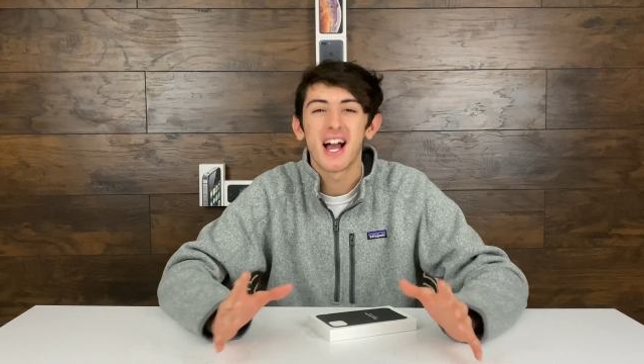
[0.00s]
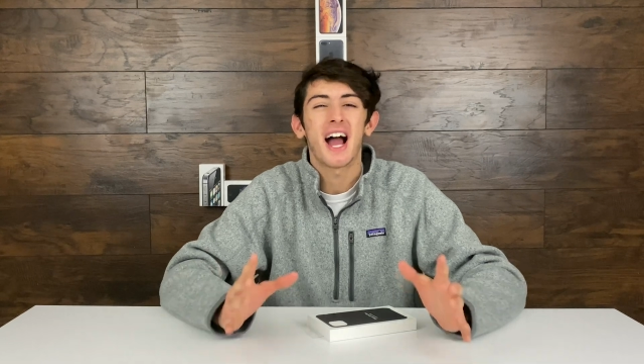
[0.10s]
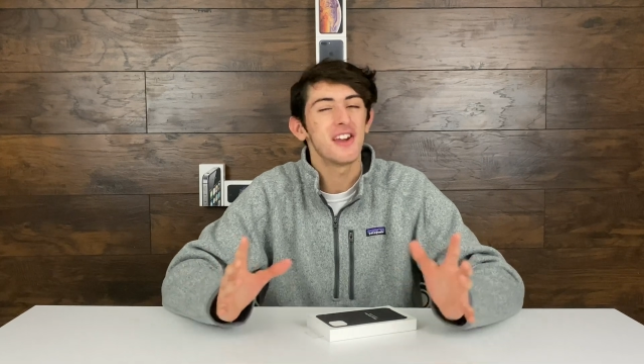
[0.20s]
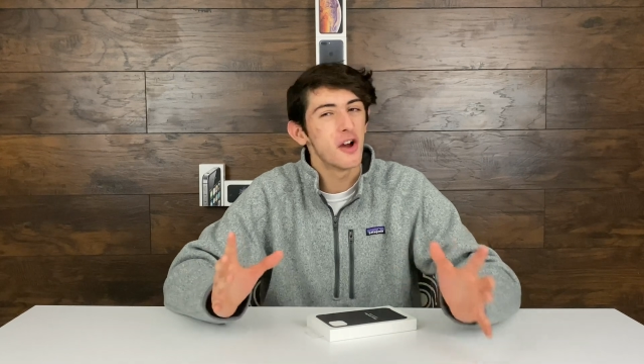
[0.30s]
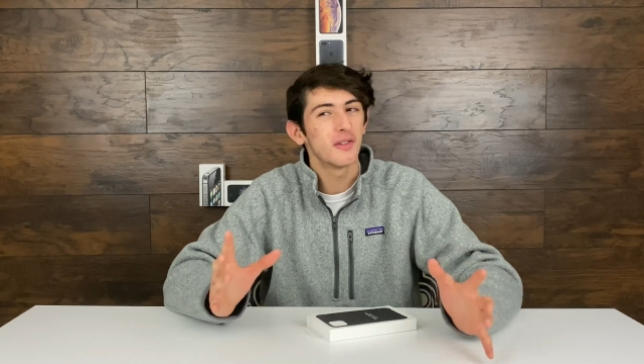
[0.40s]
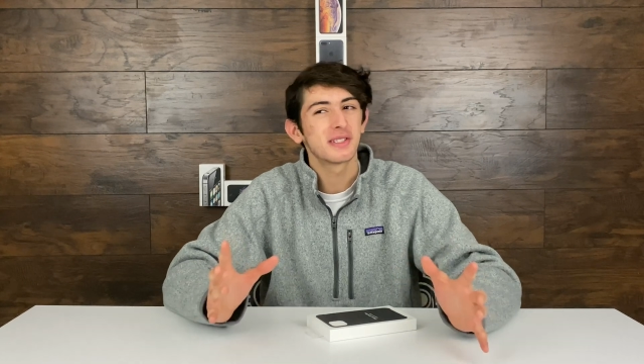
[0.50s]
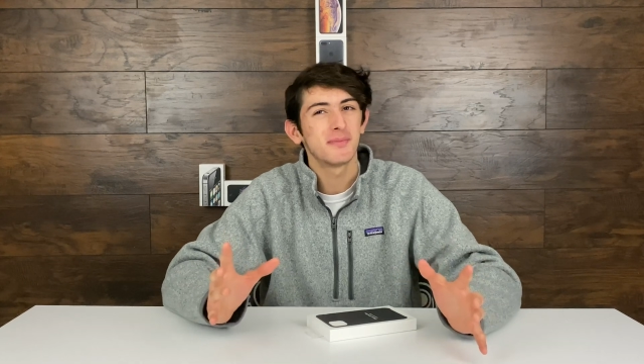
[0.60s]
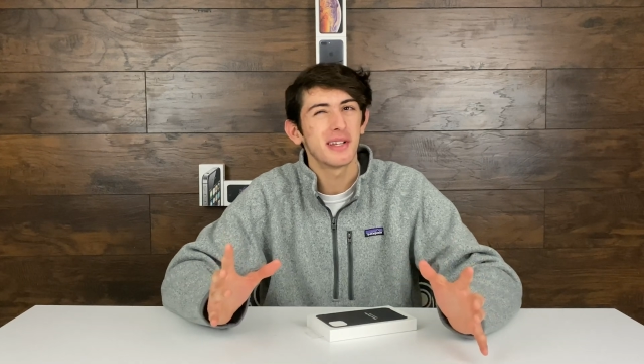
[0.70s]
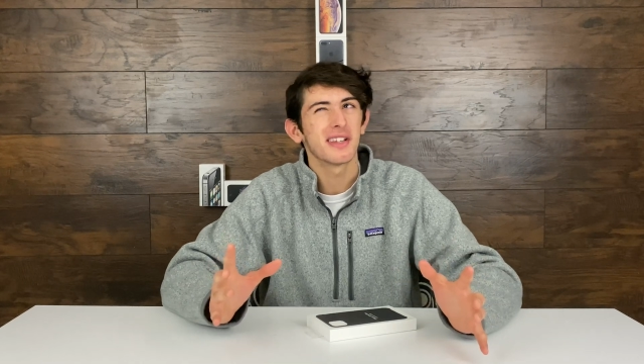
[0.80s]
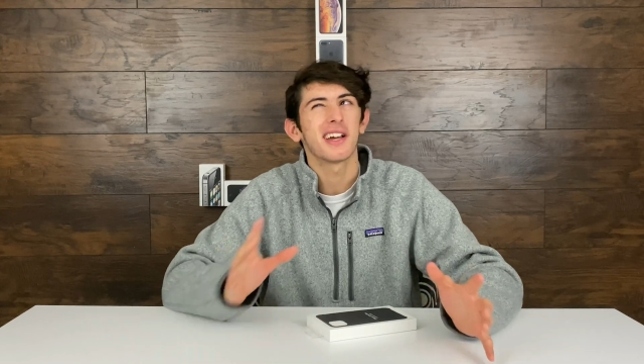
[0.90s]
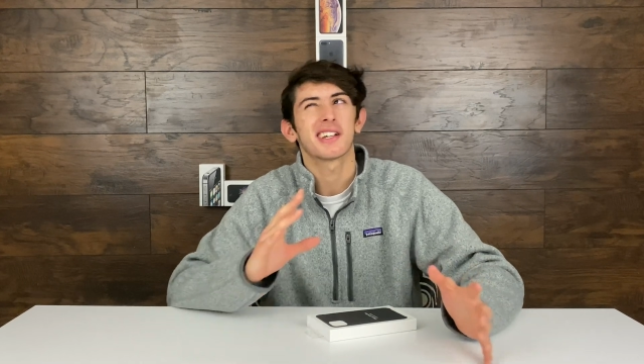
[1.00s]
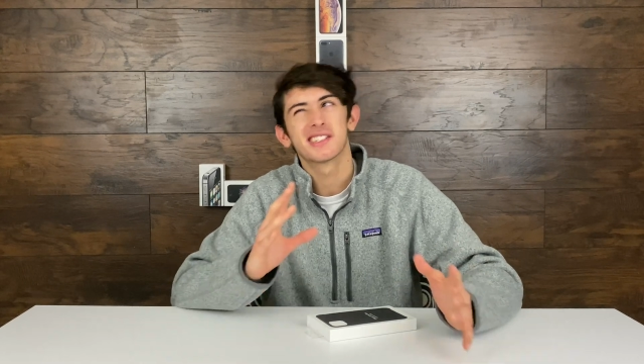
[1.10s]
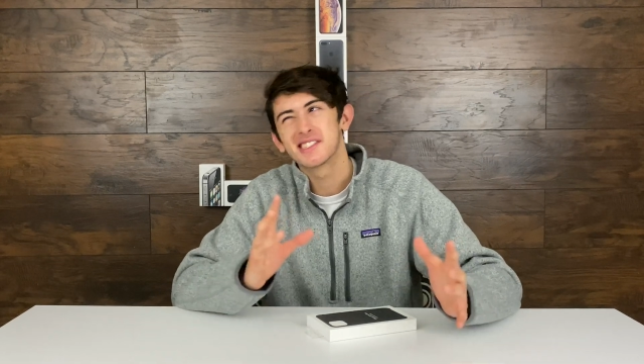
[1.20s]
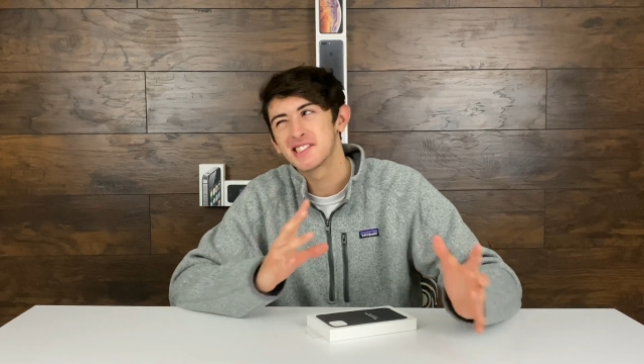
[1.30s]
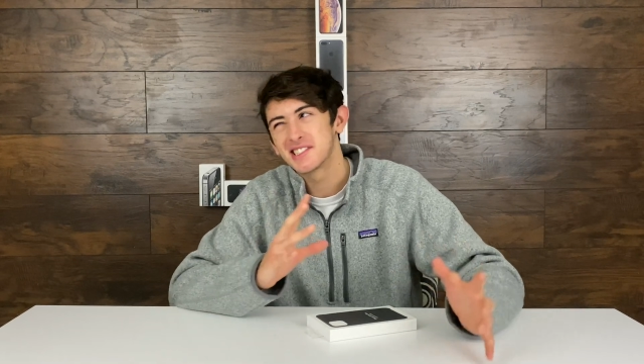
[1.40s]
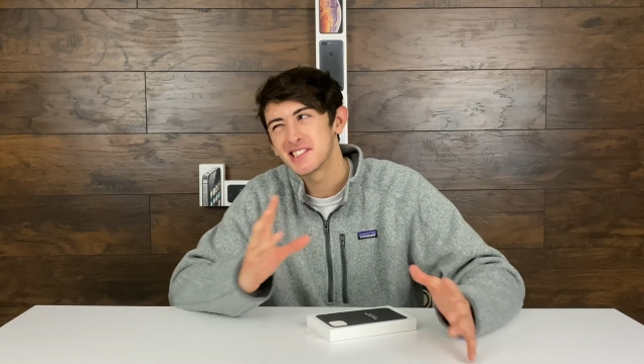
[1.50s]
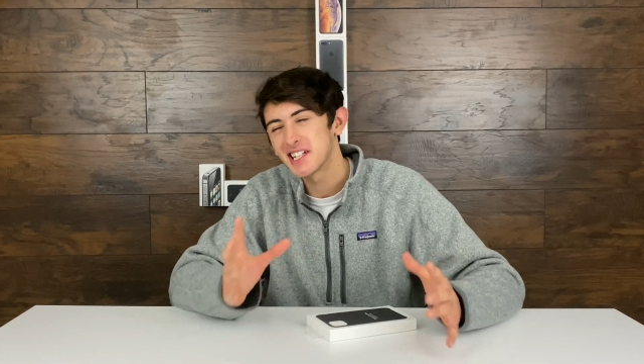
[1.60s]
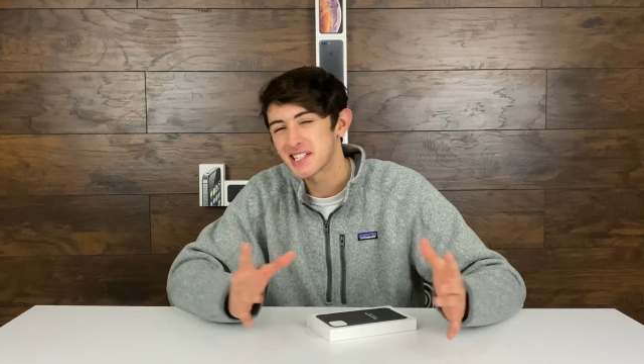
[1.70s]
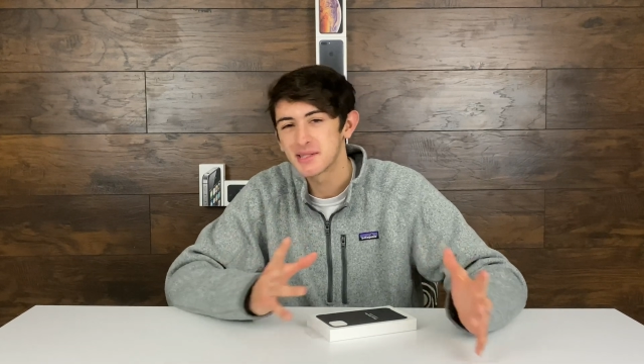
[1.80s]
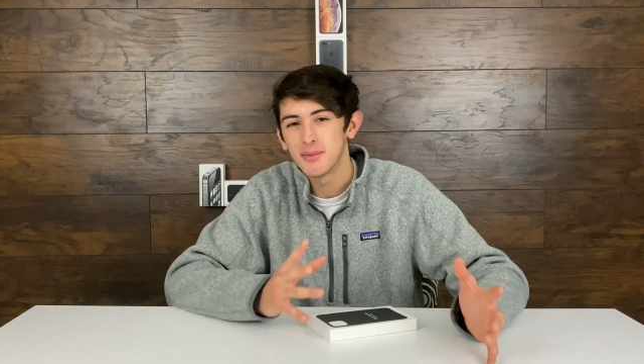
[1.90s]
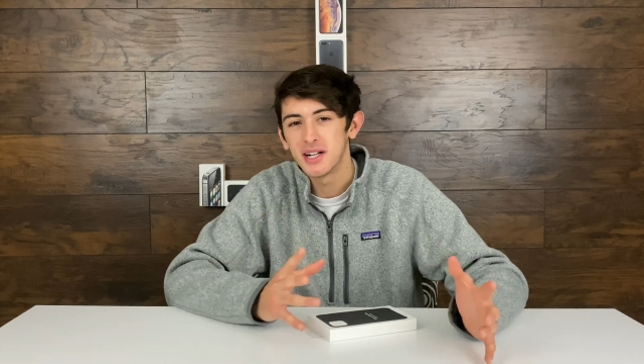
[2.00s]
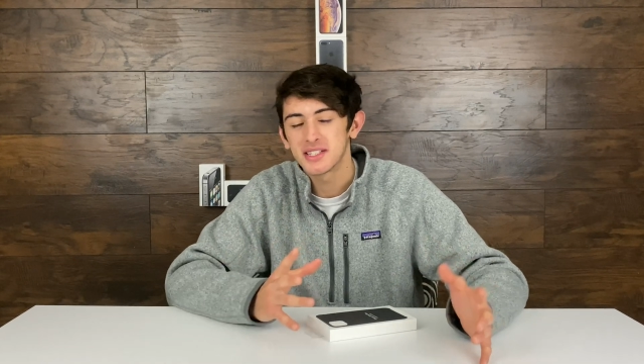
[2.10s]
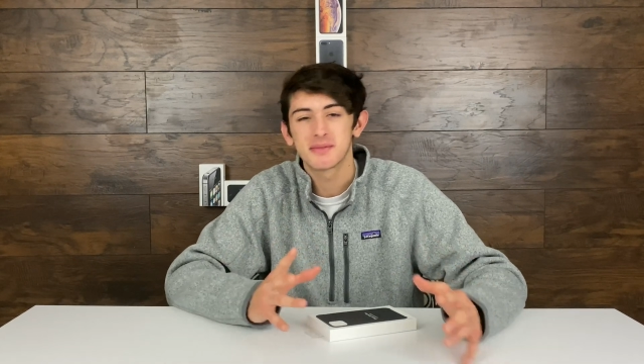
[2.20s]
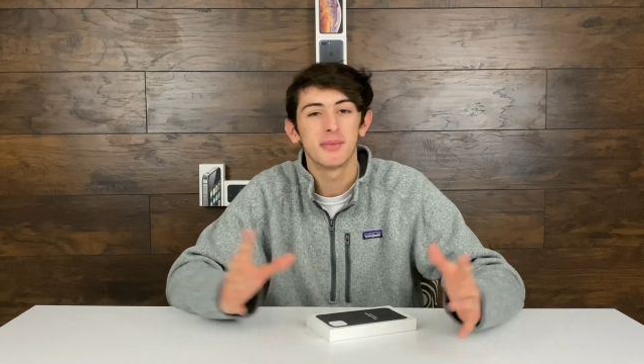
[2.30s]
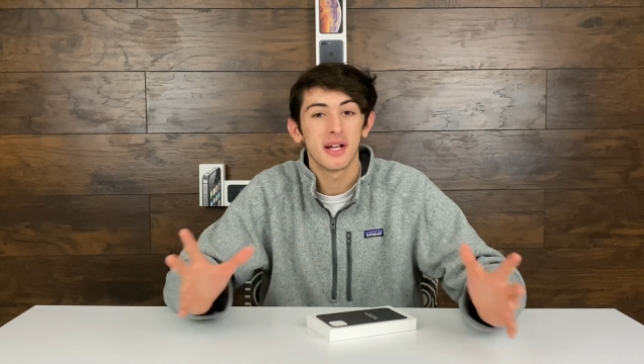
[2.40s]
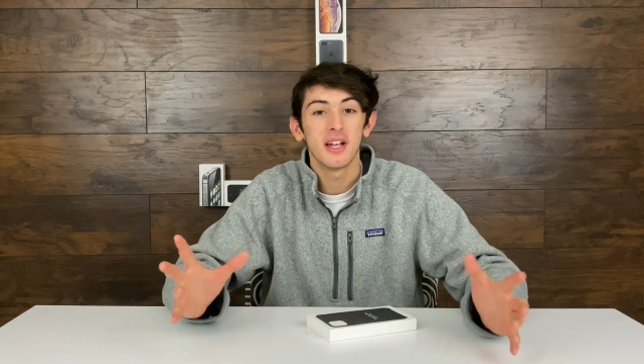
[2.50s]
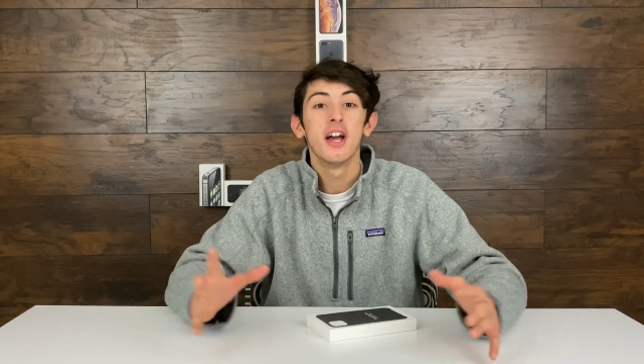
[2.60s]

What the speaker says: I know it's been like 6 months, but